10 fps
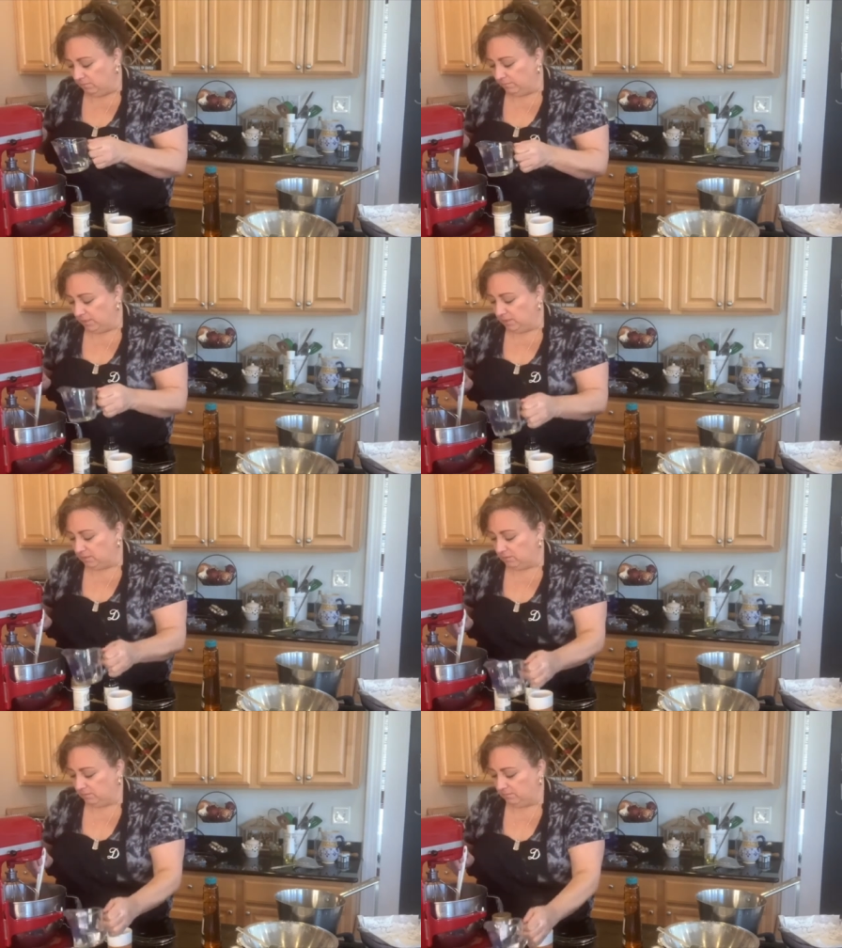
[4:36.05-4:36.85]
but
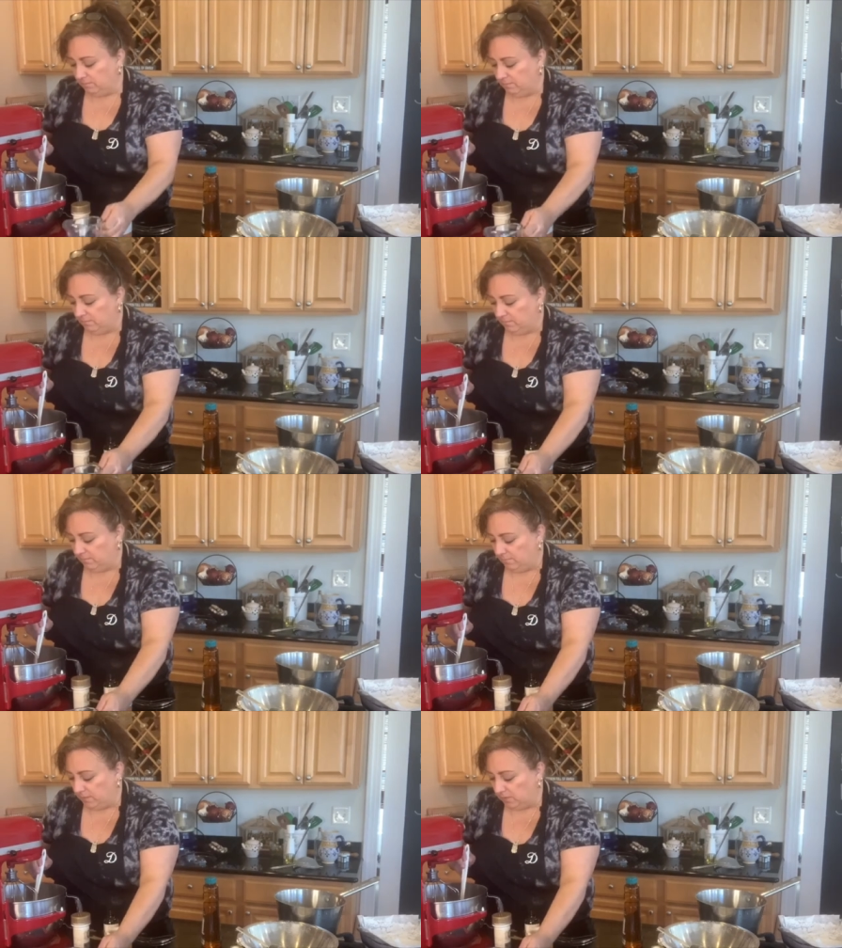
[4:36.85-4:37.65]
it's
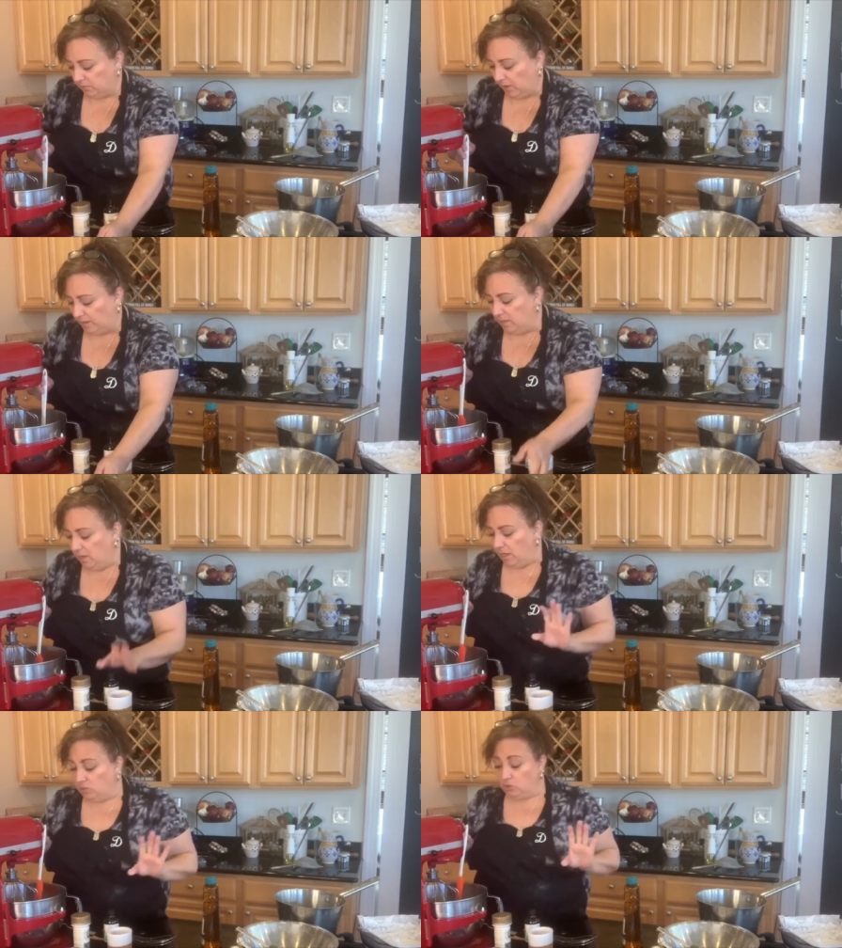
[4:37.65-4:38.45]
fine.
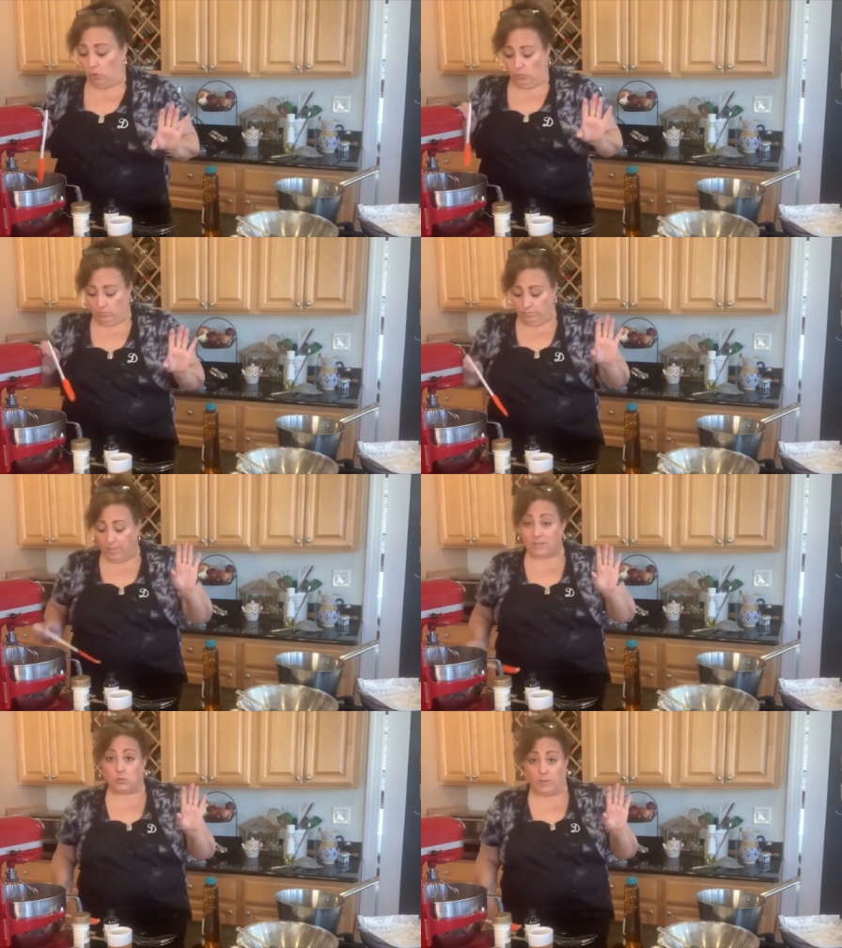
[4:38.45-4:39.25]
And don't
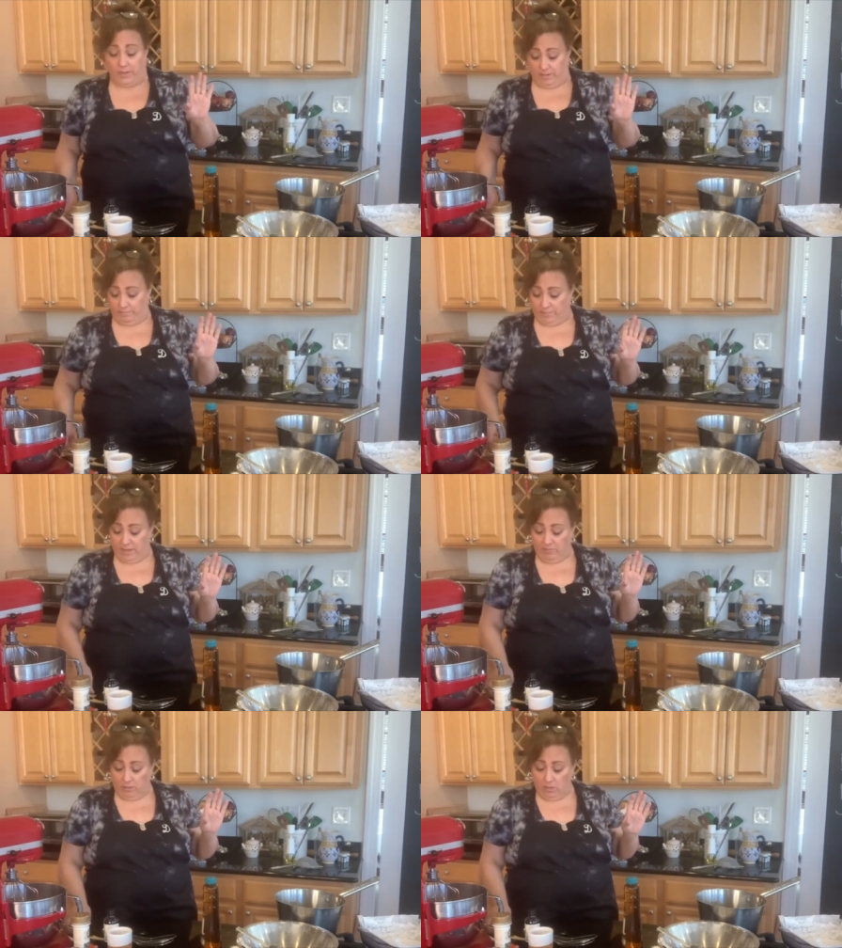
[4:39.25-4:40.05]
mess with it.
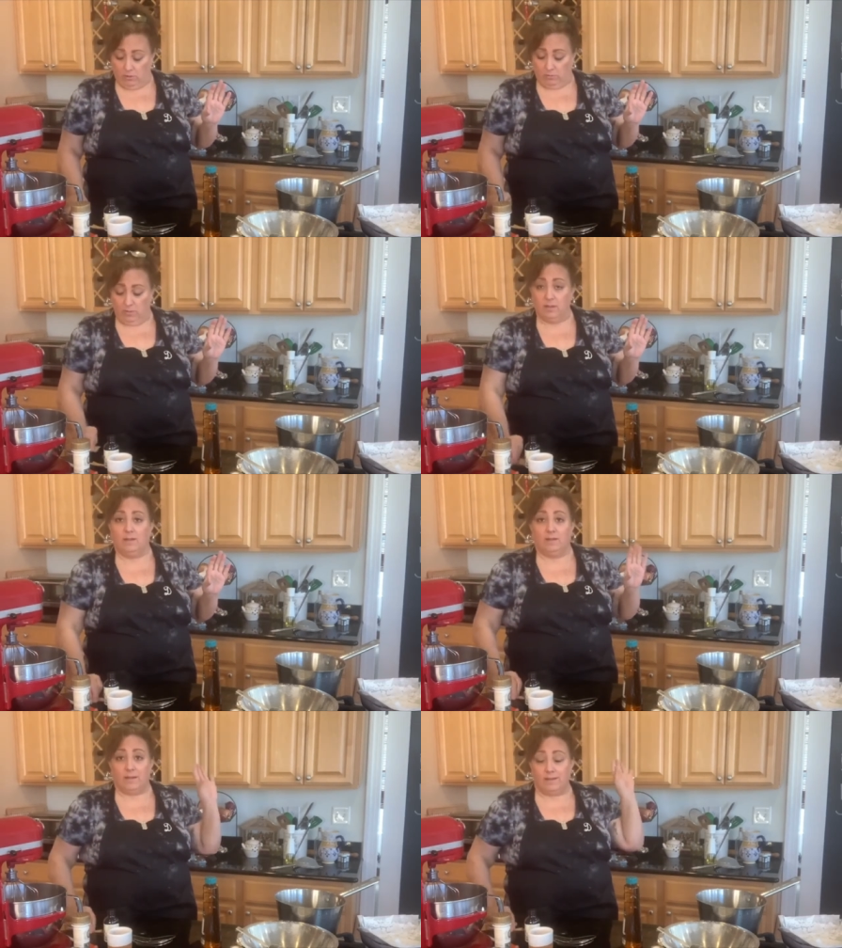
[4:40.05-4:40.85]
Leave it alone
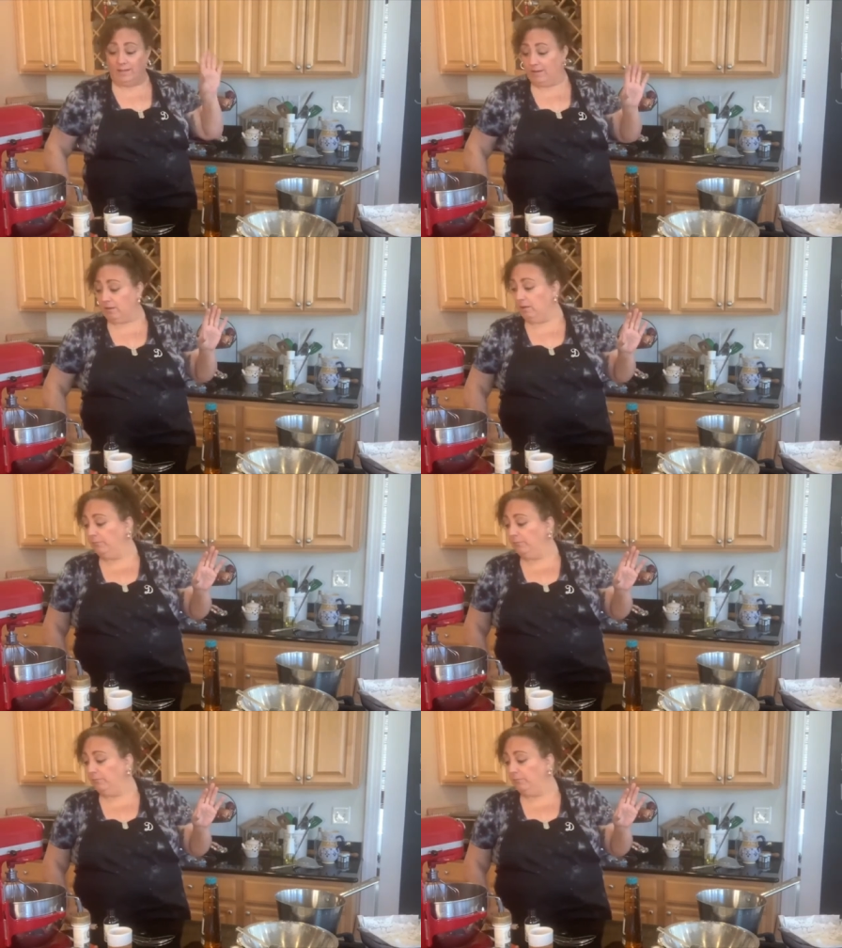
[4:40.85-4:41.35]
and let it go.